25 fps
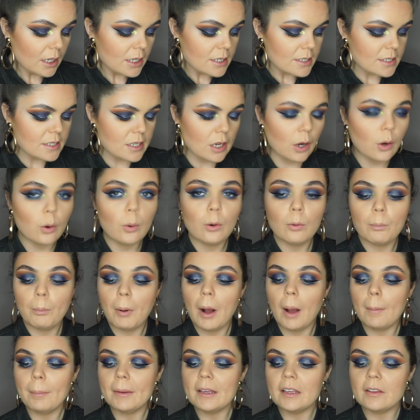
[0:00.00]
So
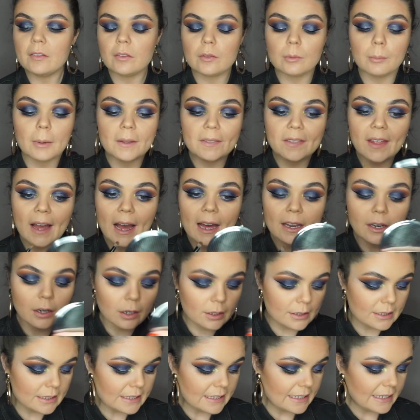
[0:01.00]
popping some of that
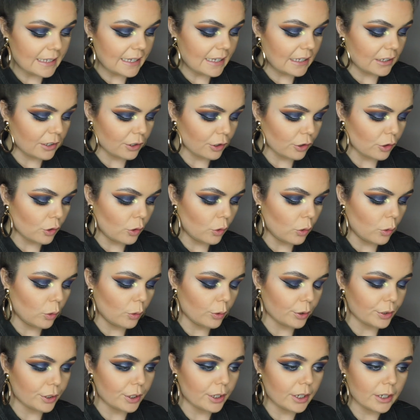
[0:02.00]
on the inner
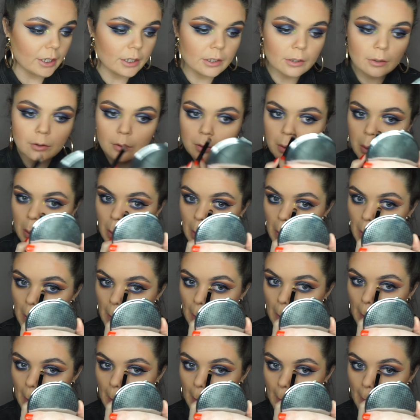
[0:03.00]
corner.
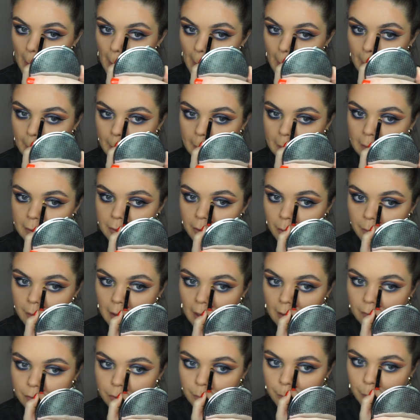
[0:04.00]
You don't
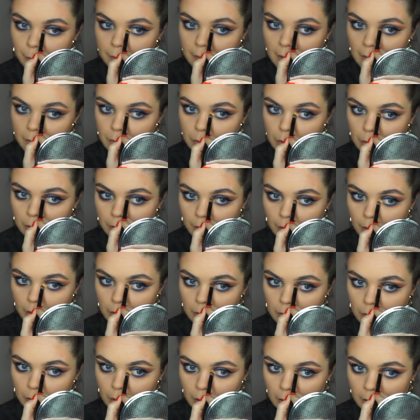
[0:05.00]
have to put this
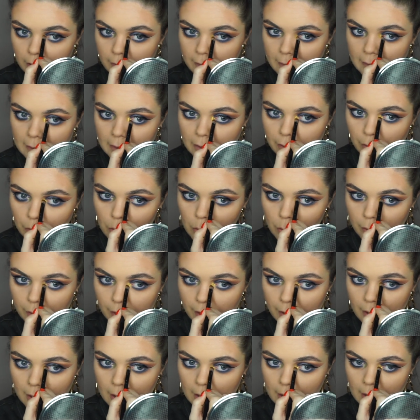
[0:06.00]
color on the inner
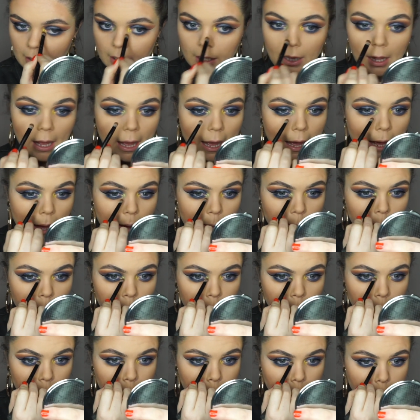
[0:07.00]
corner.
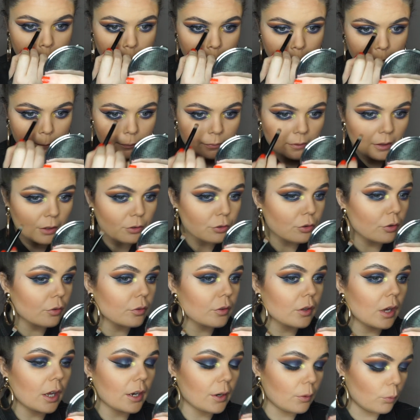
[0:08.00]
That's
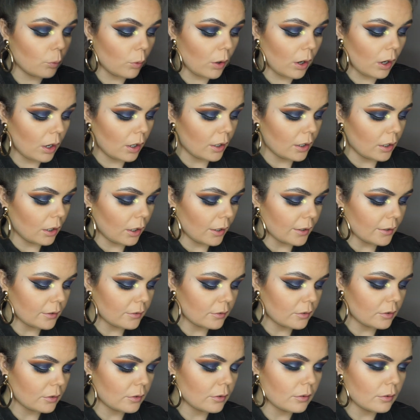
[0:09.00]
just kind of what I liked.